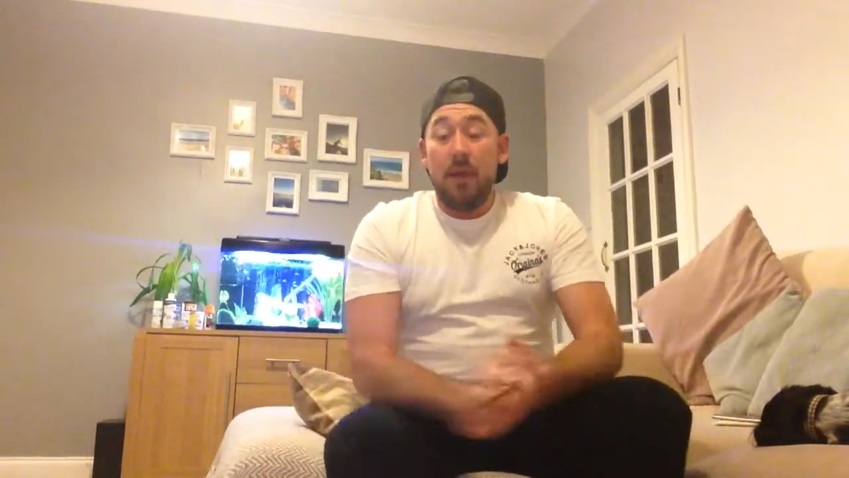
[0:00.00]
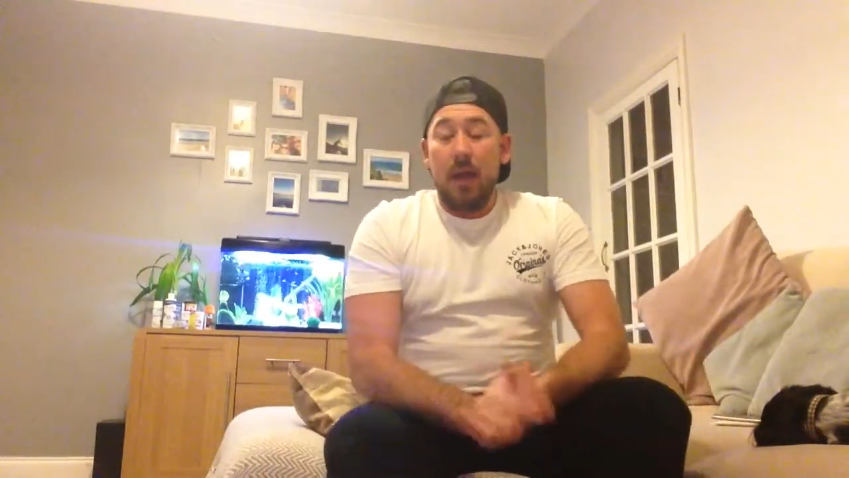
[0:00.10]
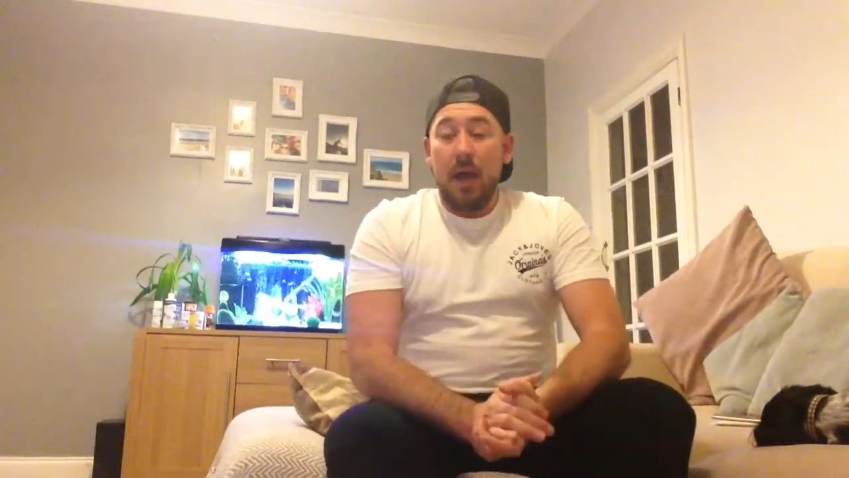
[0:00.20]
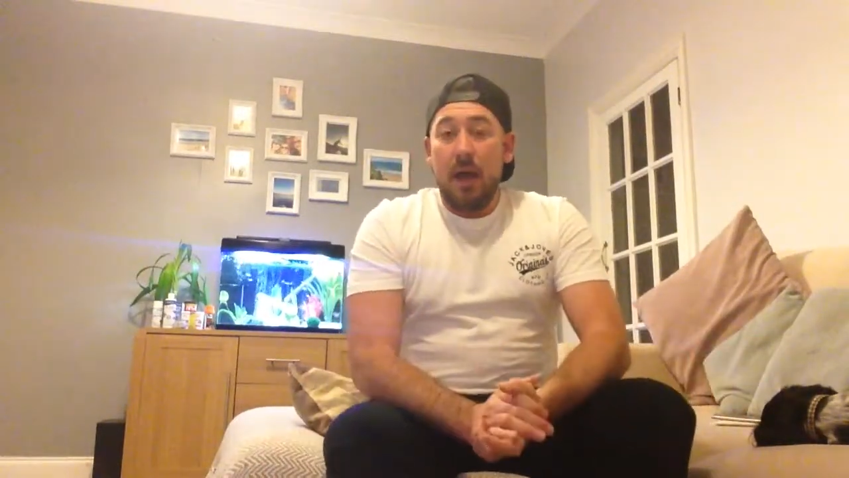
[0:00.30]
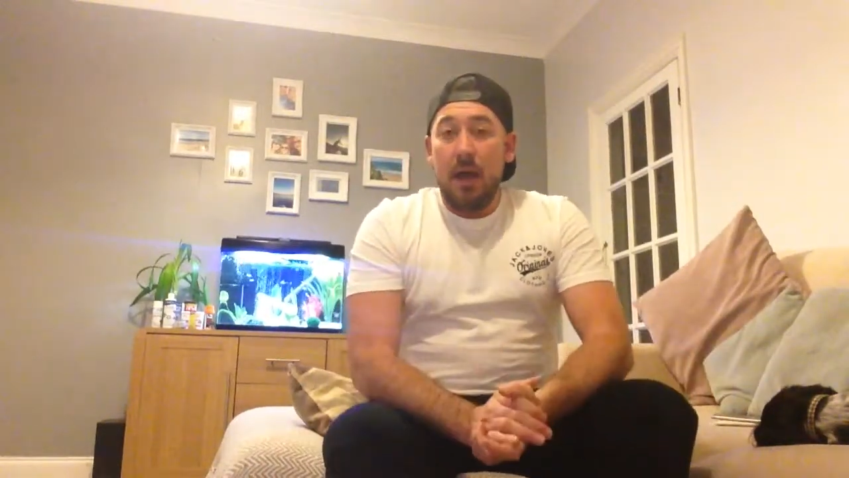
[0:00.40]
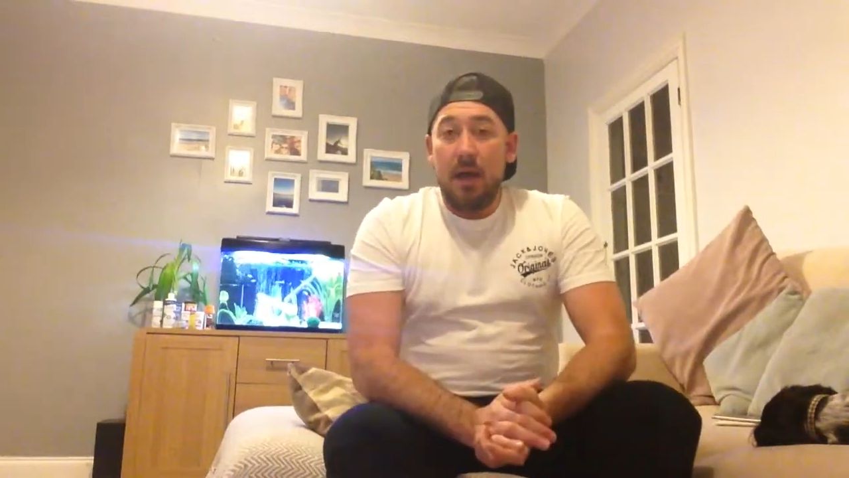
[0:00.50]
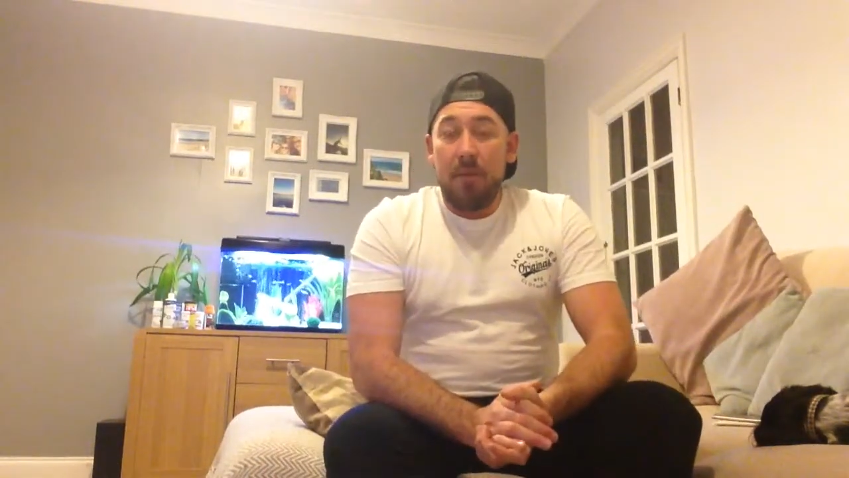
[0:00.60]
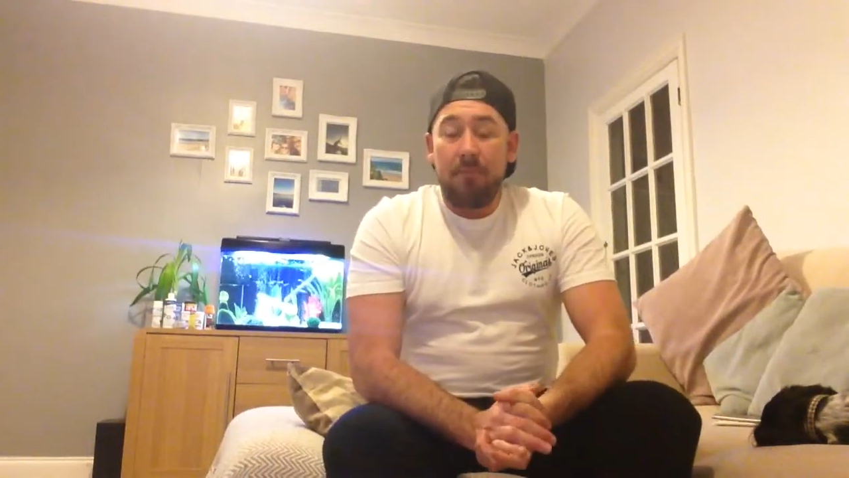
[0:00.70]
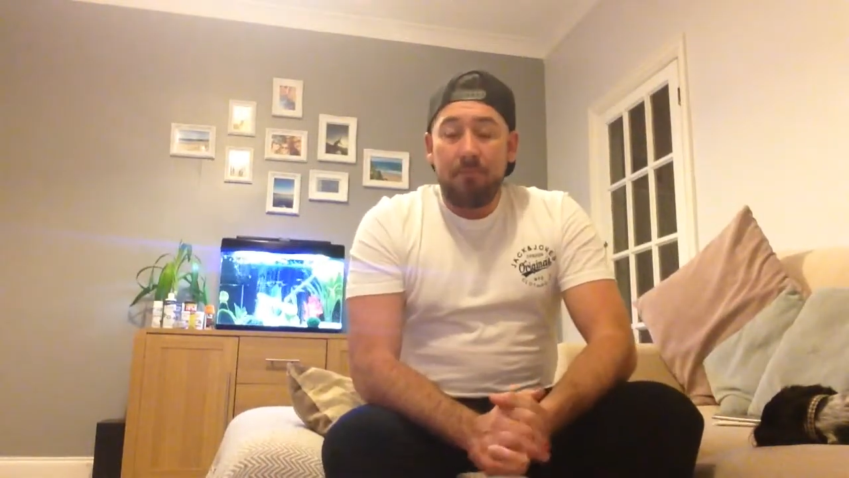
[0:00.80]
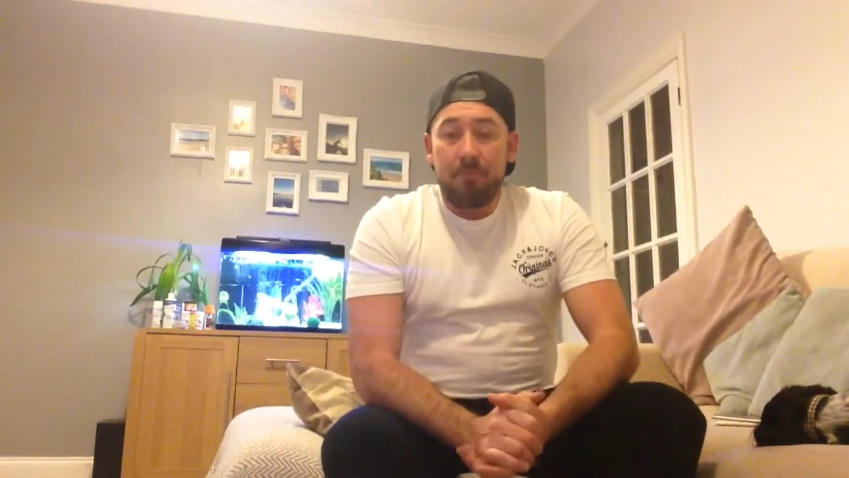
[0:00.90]

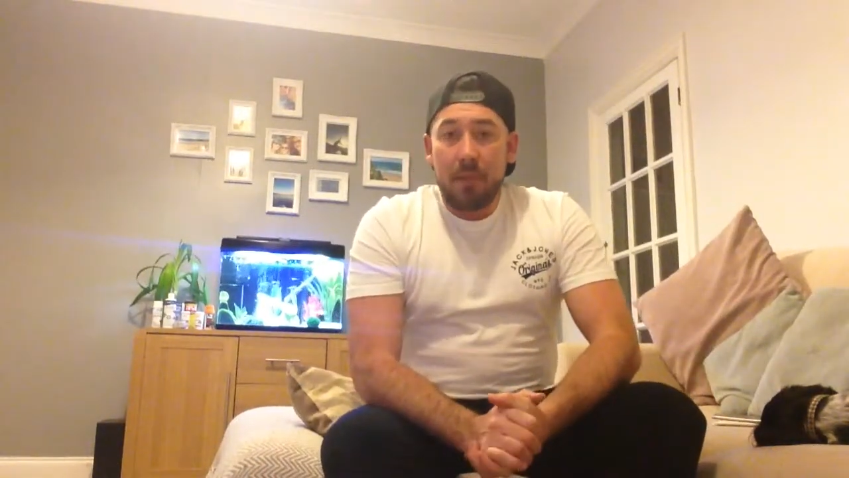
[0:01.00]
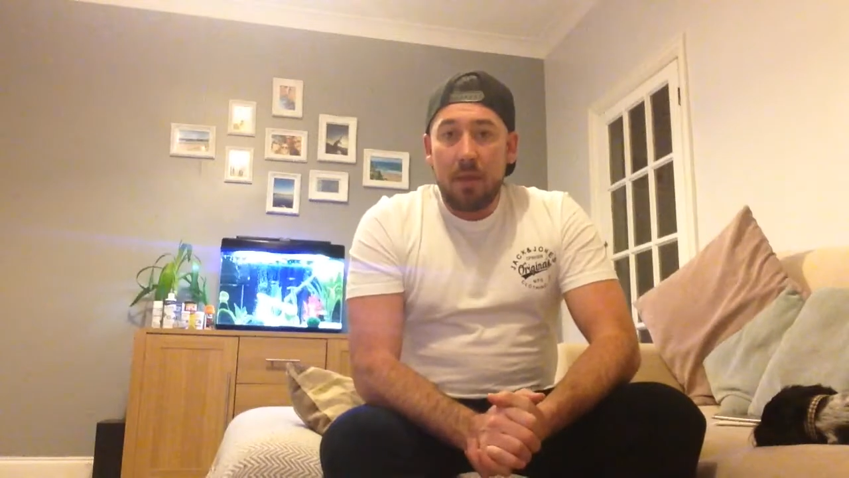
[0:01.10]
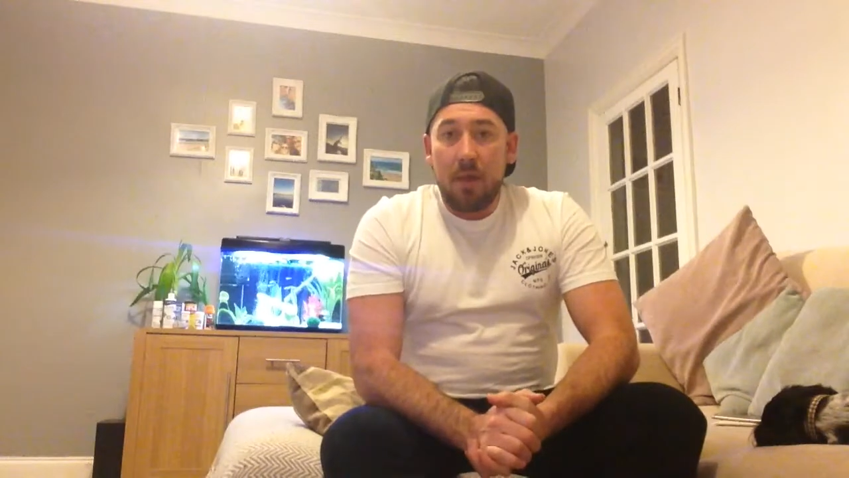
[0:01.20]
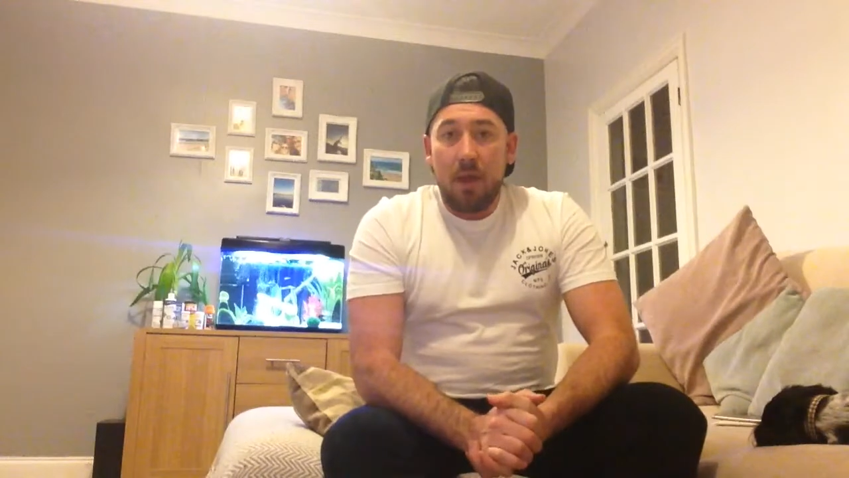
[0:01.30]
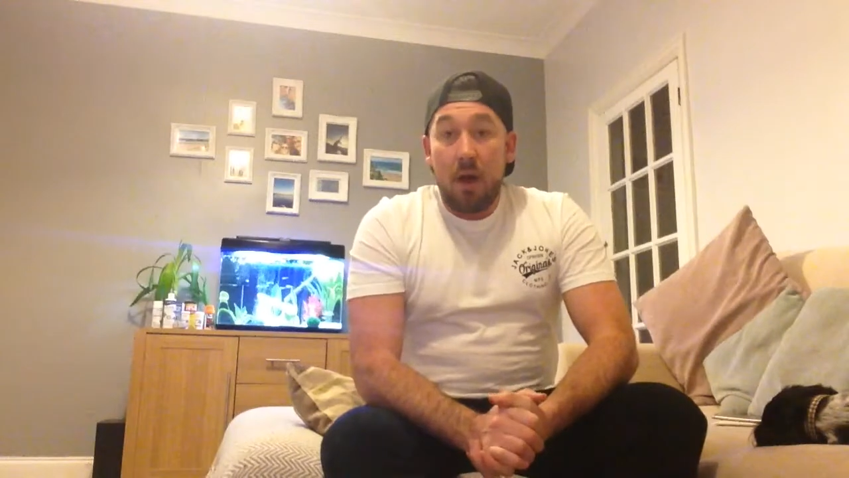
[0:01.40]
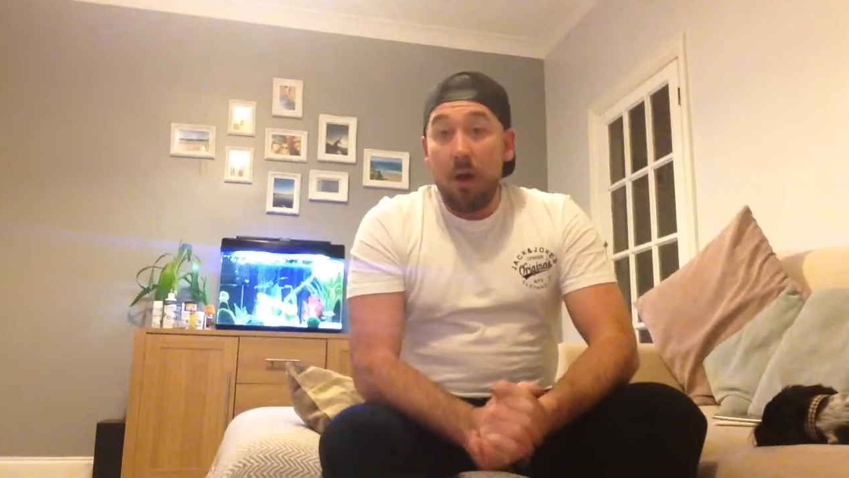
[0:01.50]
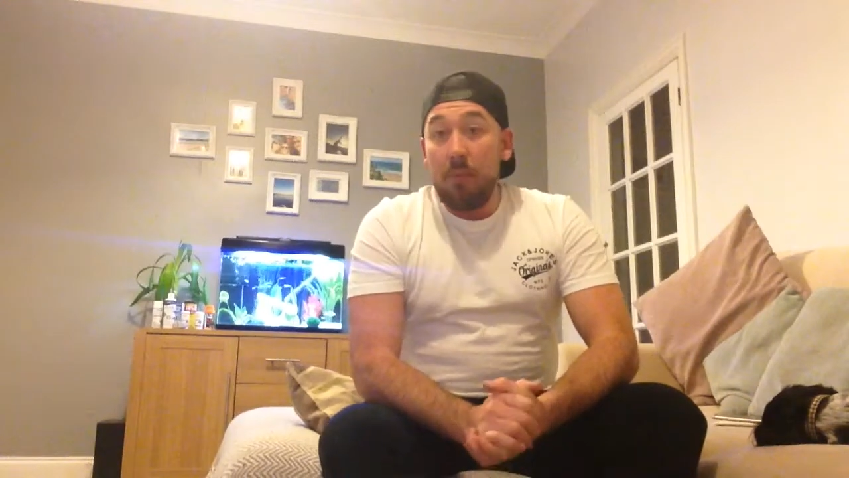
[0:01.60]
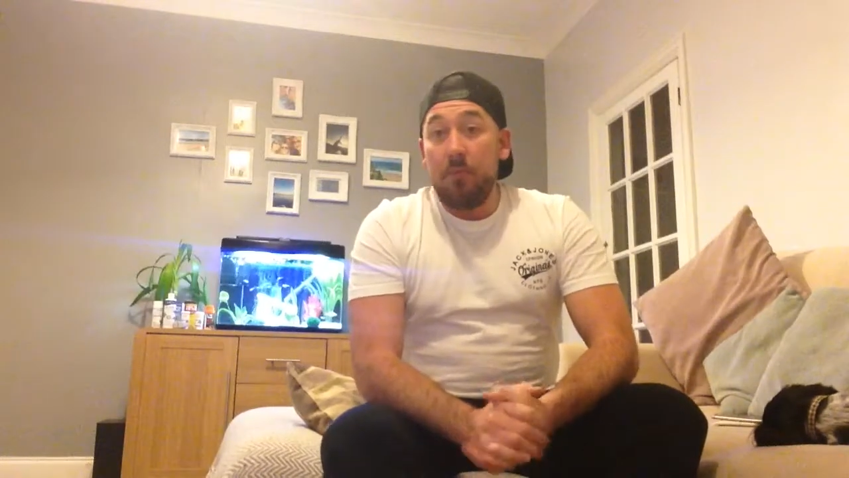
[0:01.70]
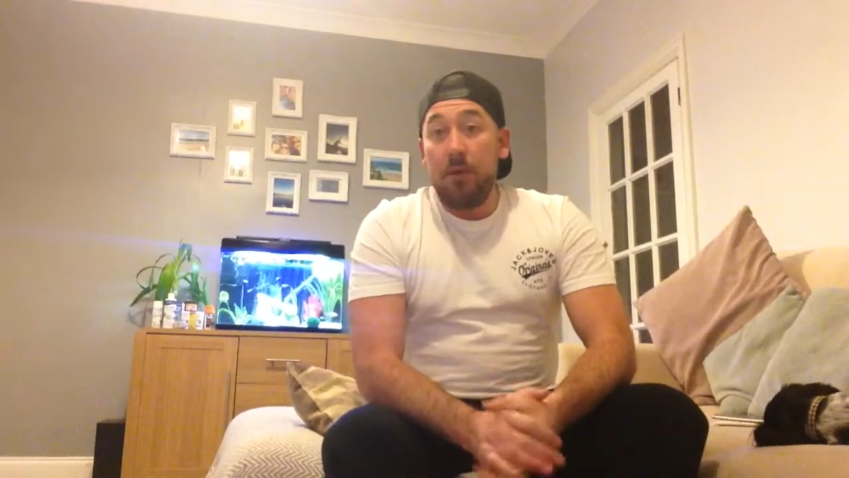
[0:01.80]
I hope